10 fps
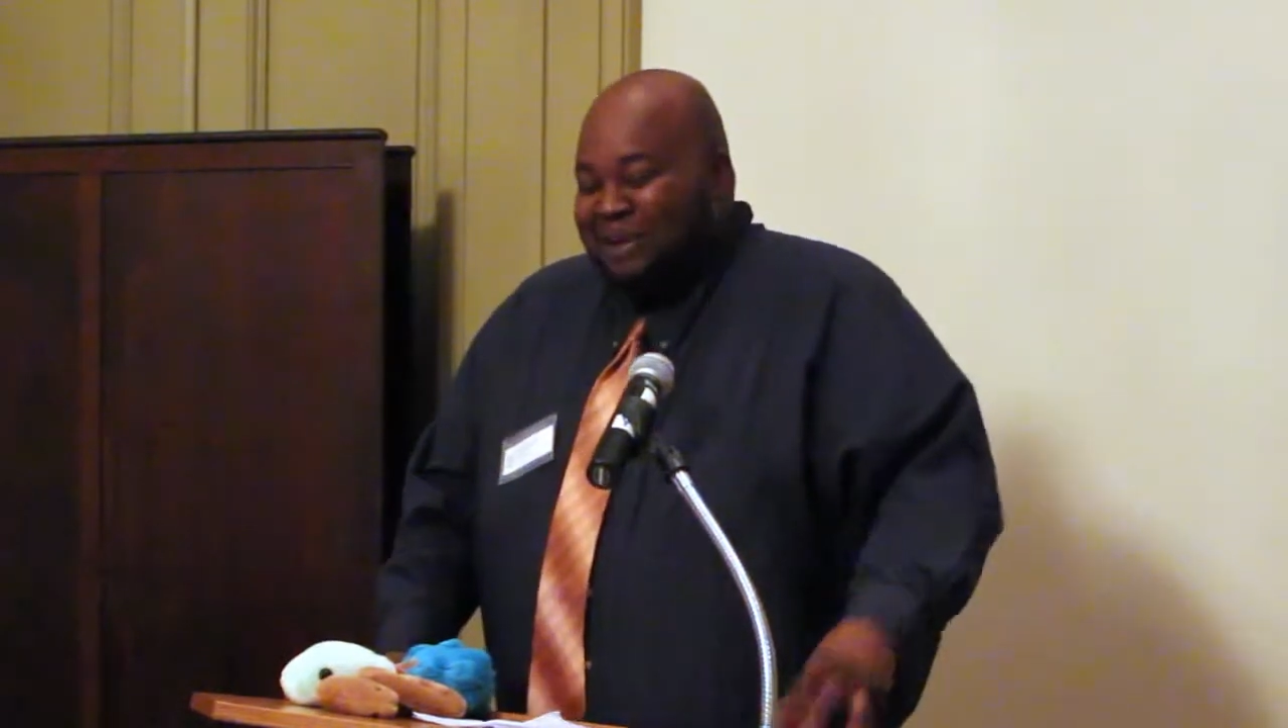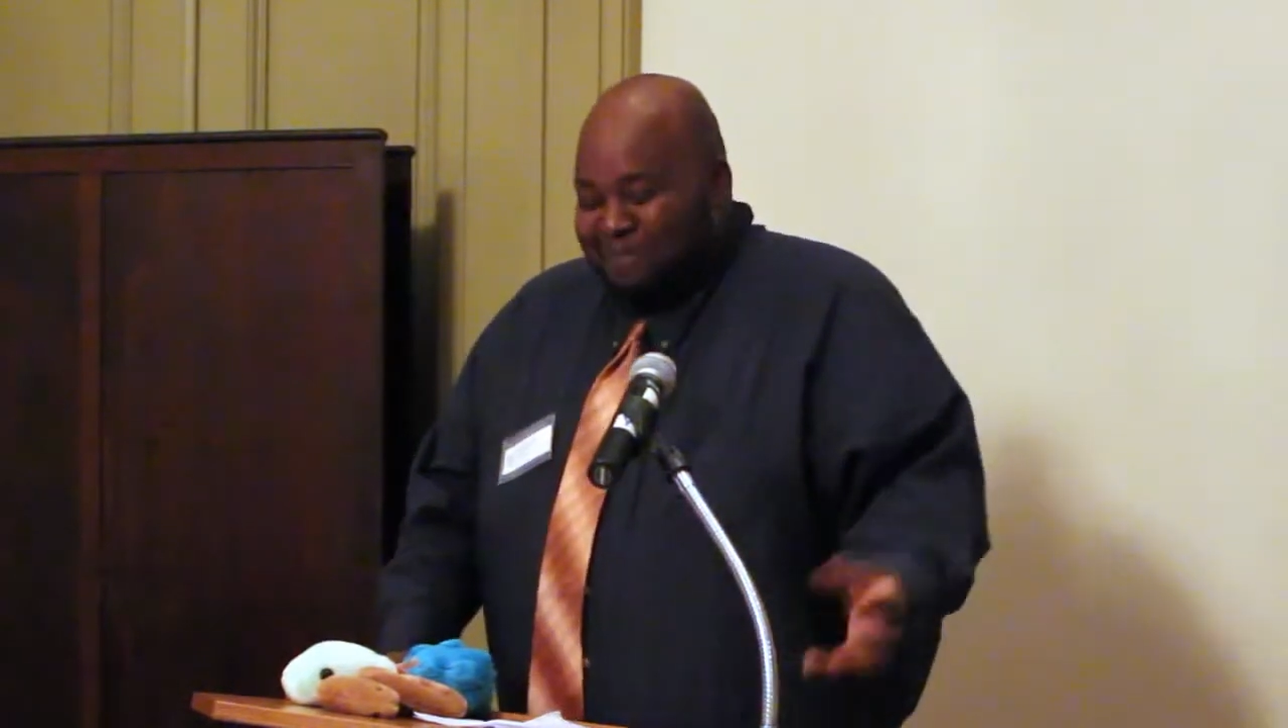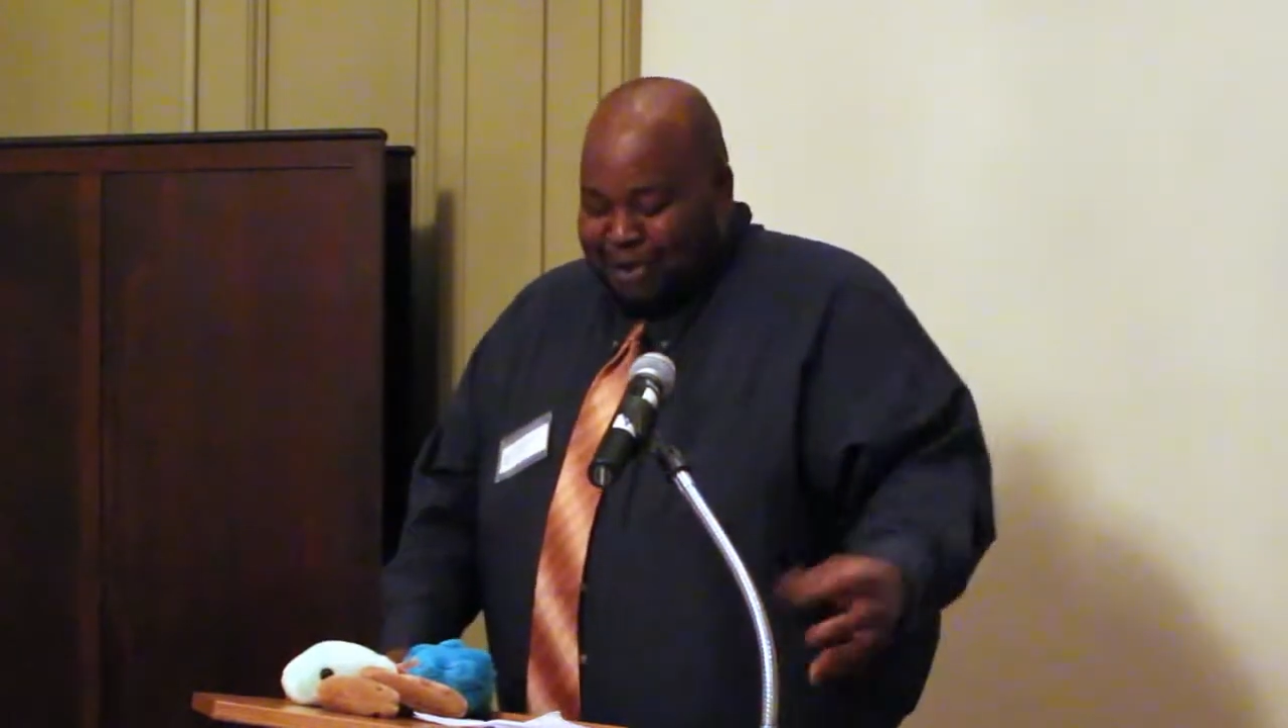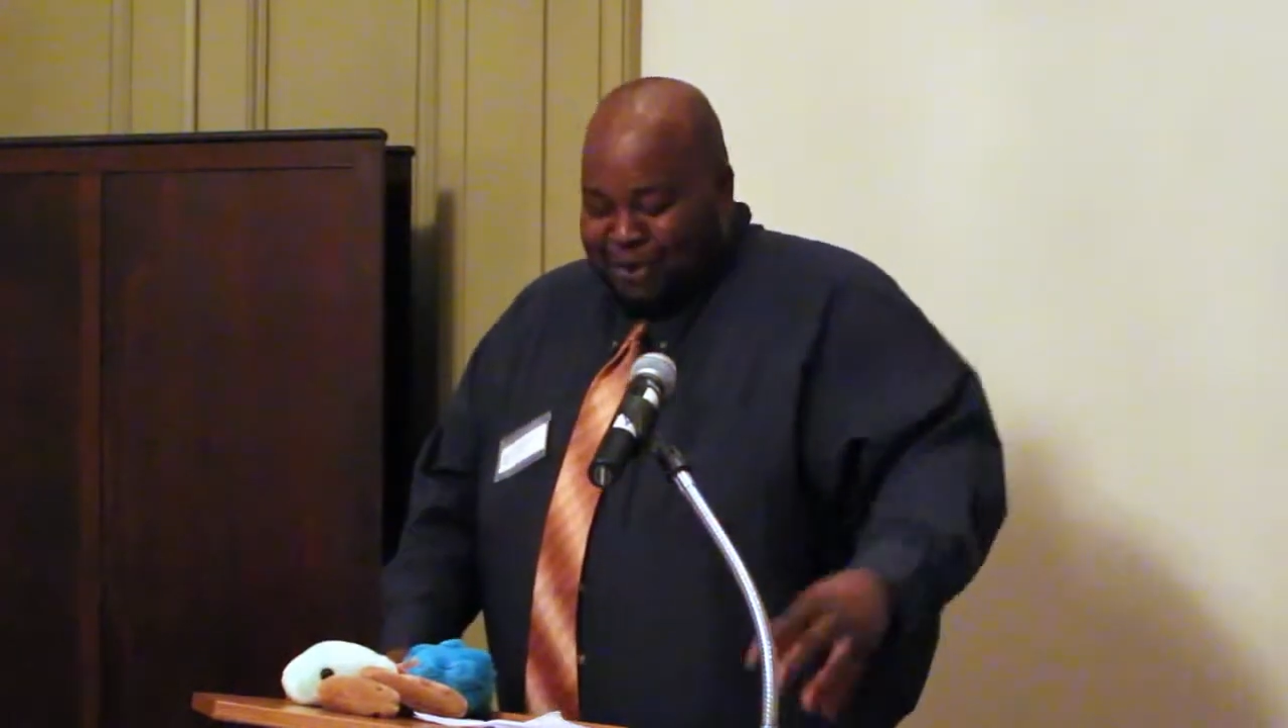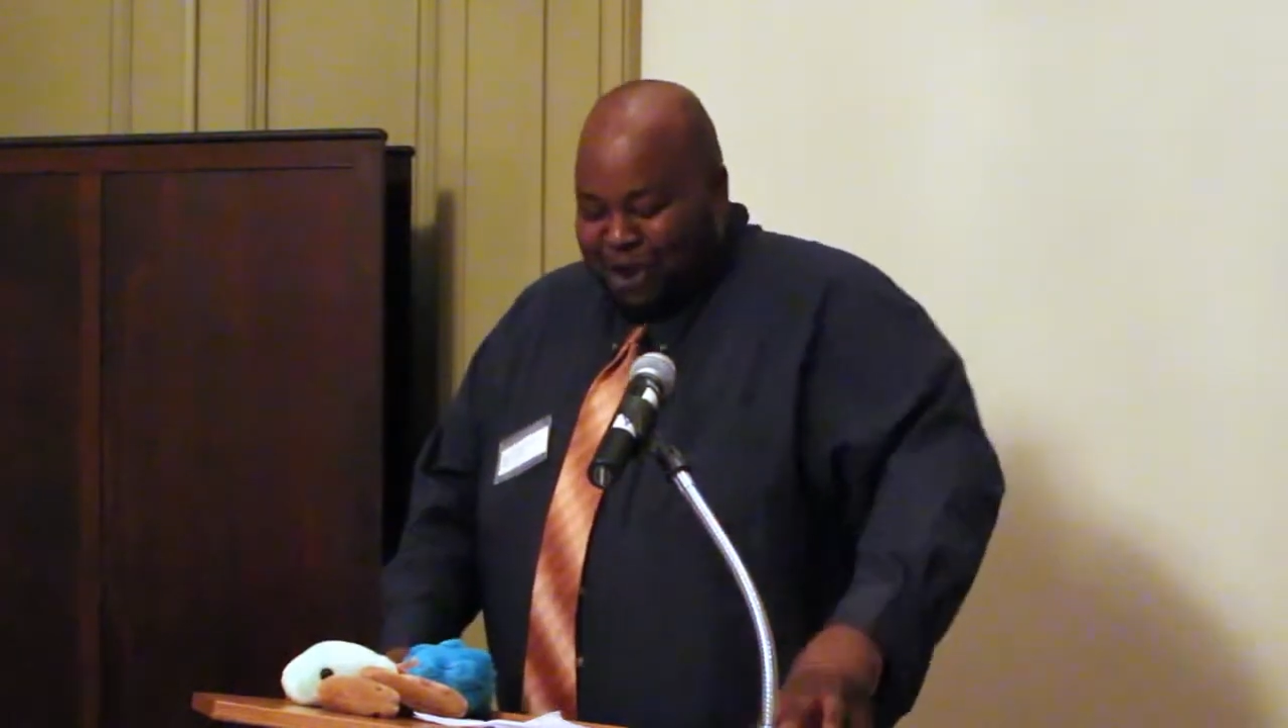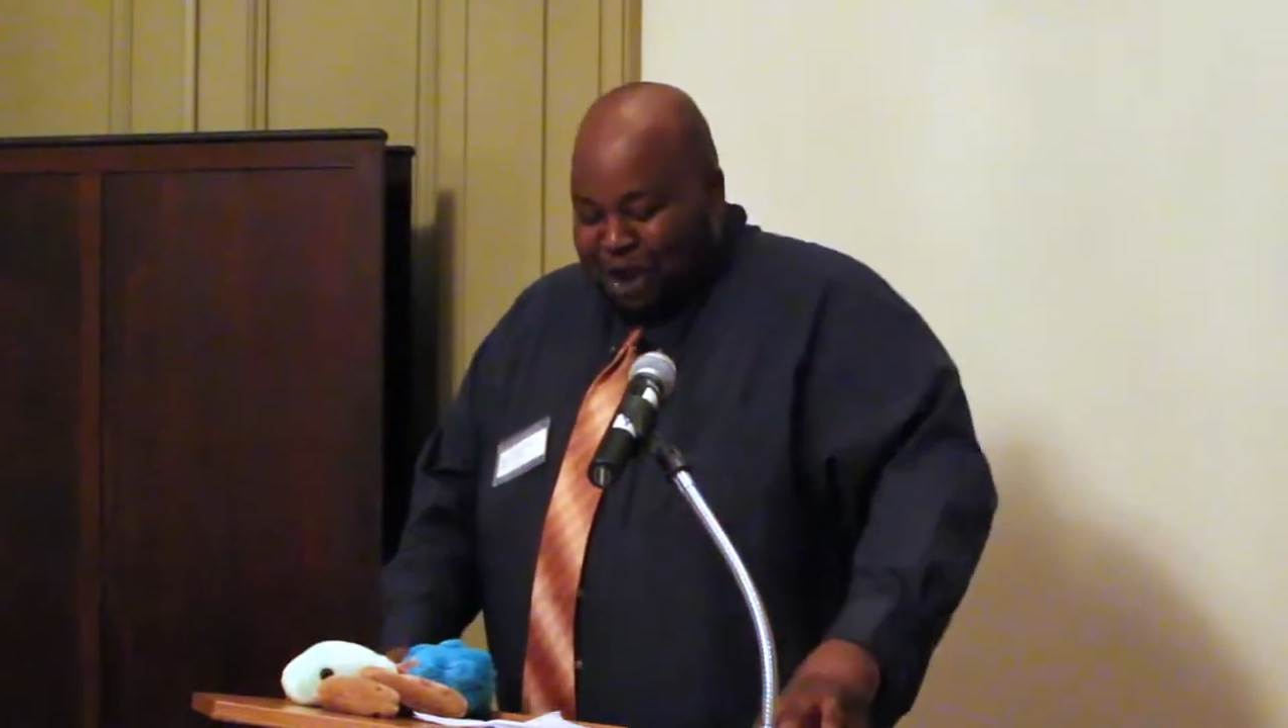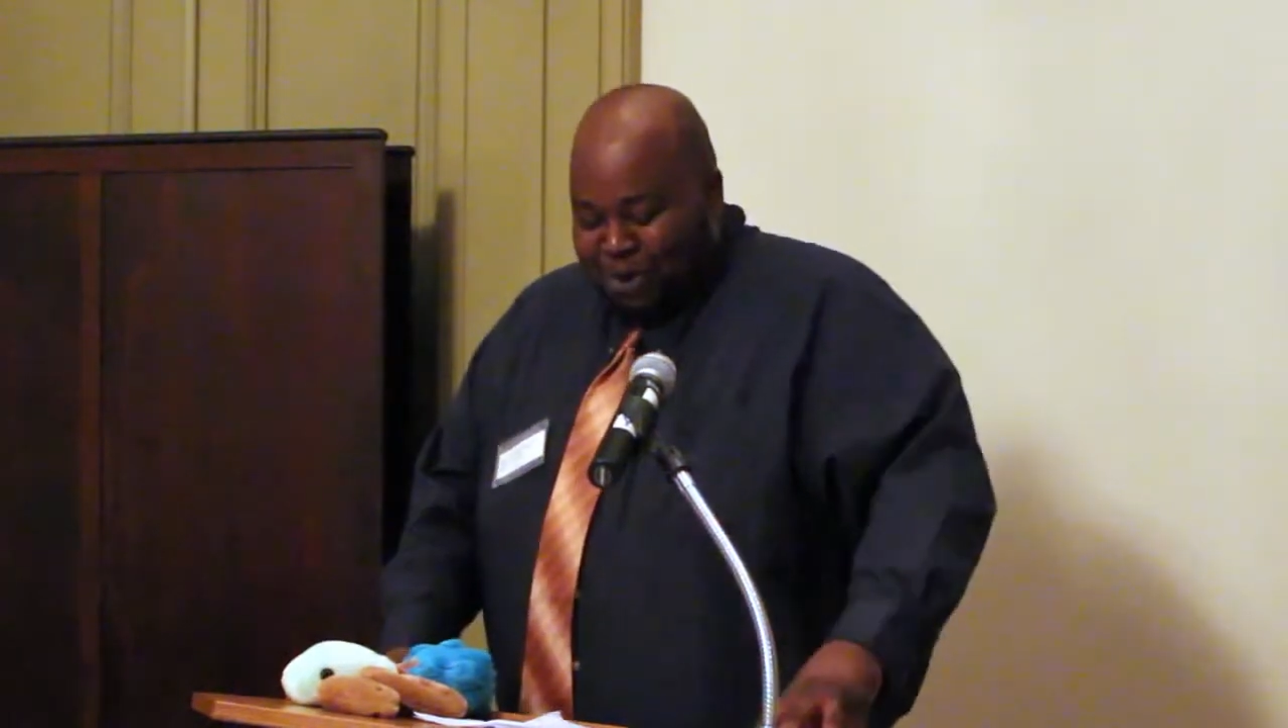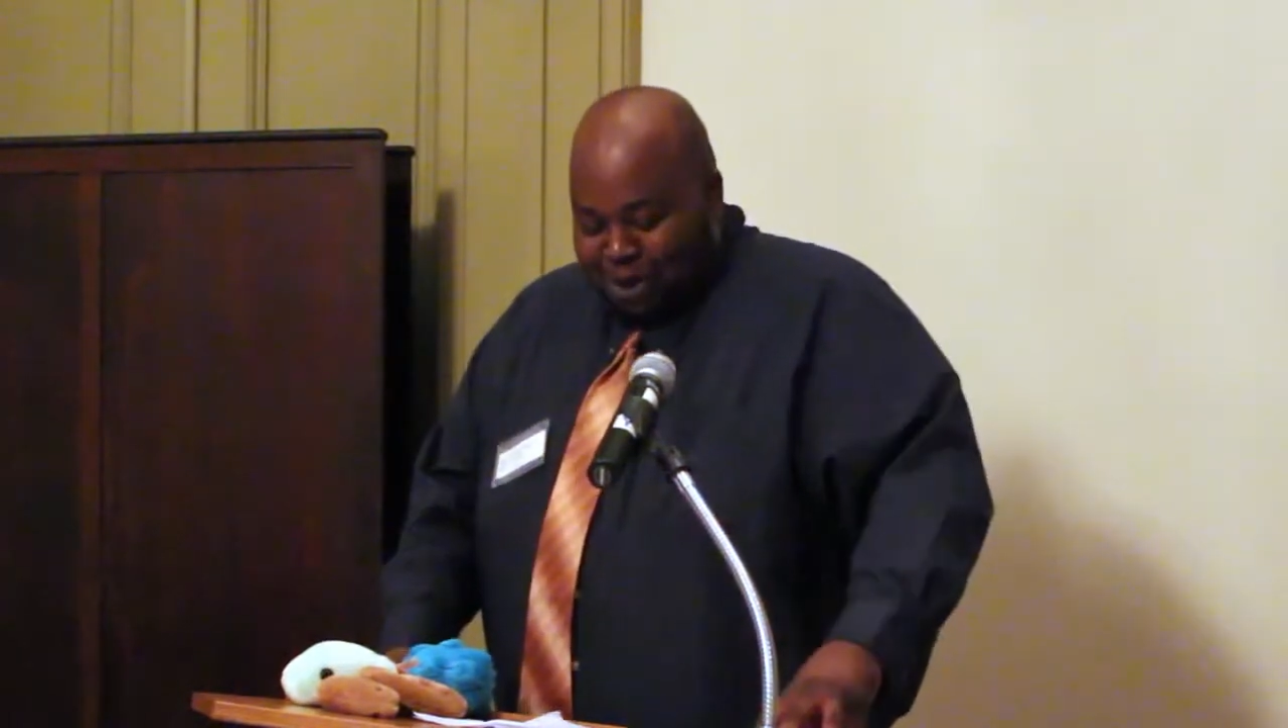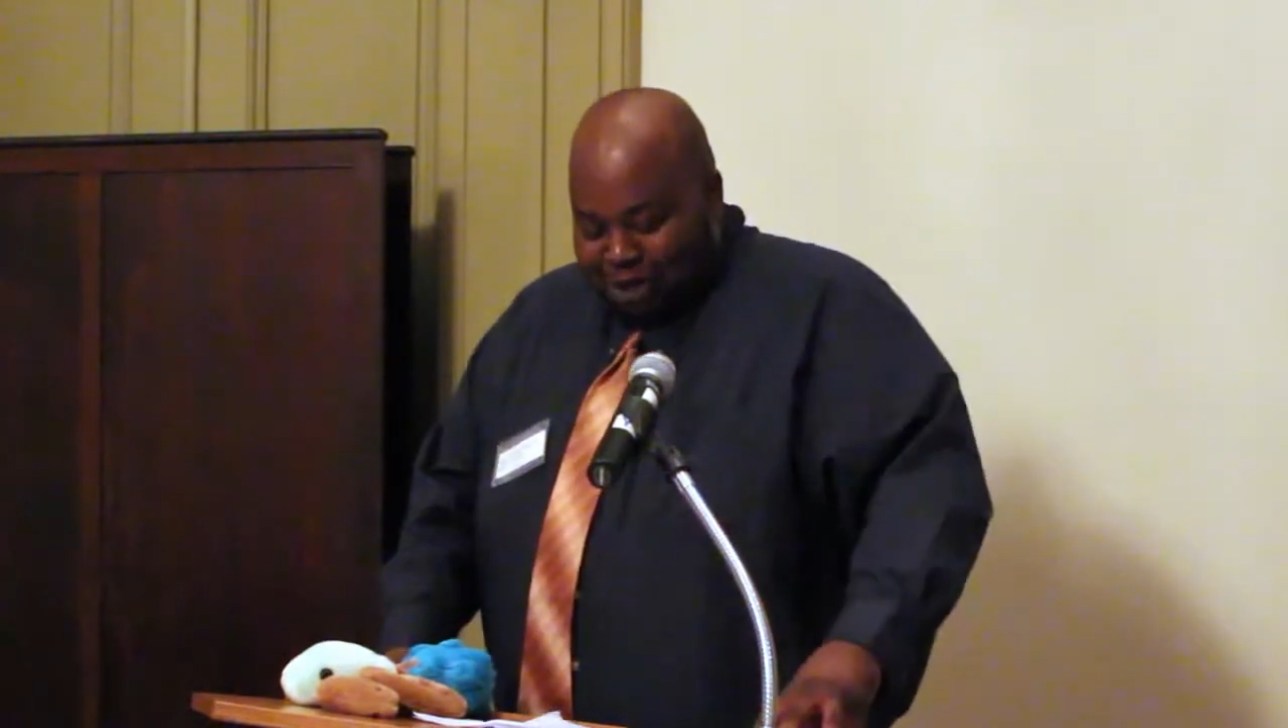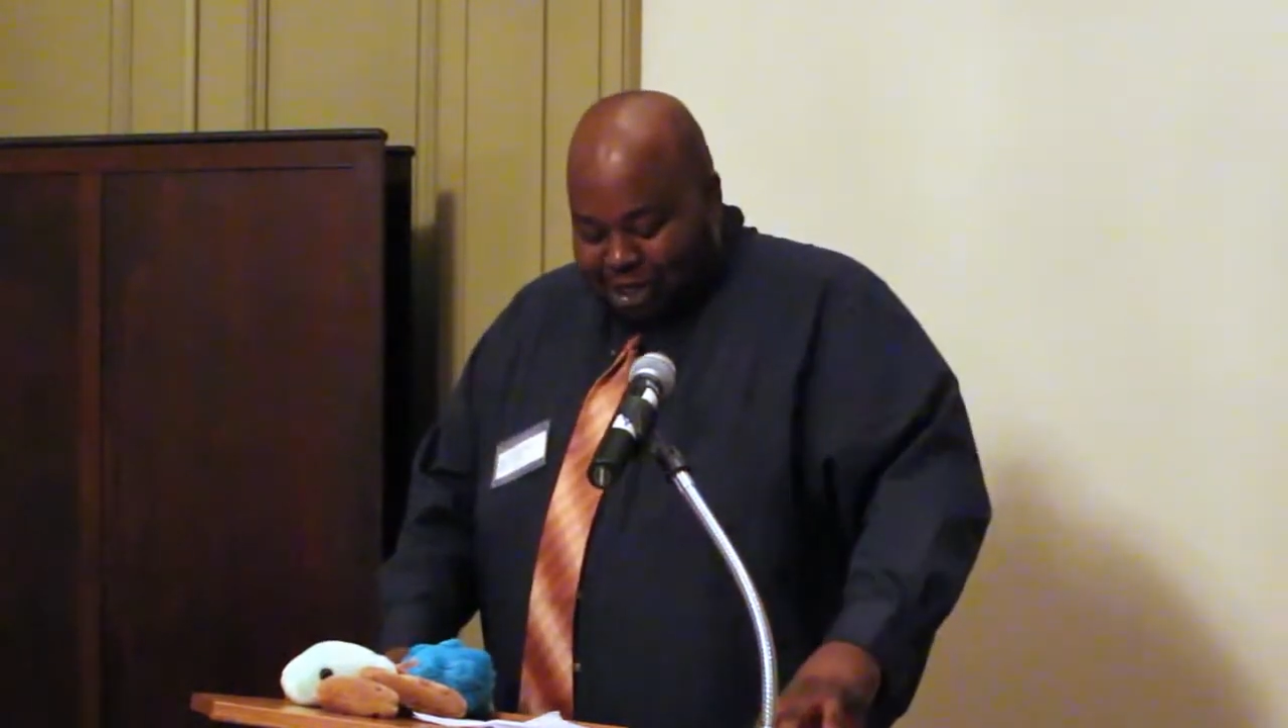but we
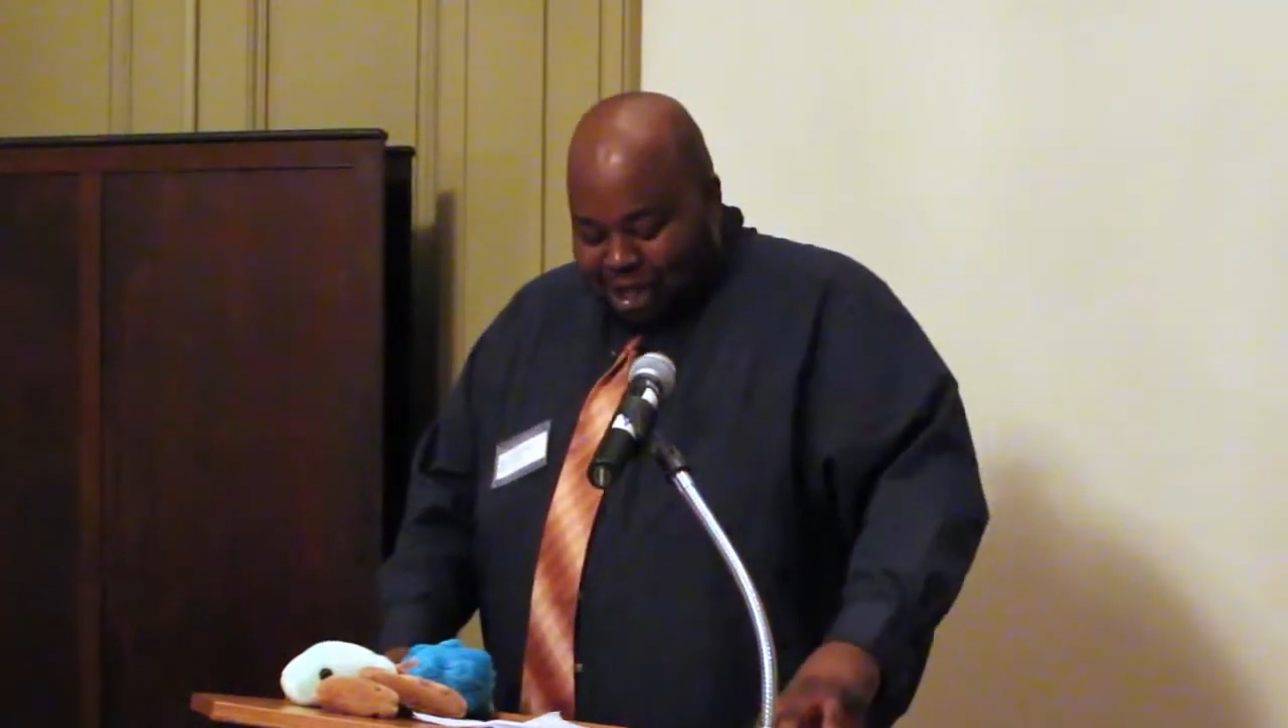all worked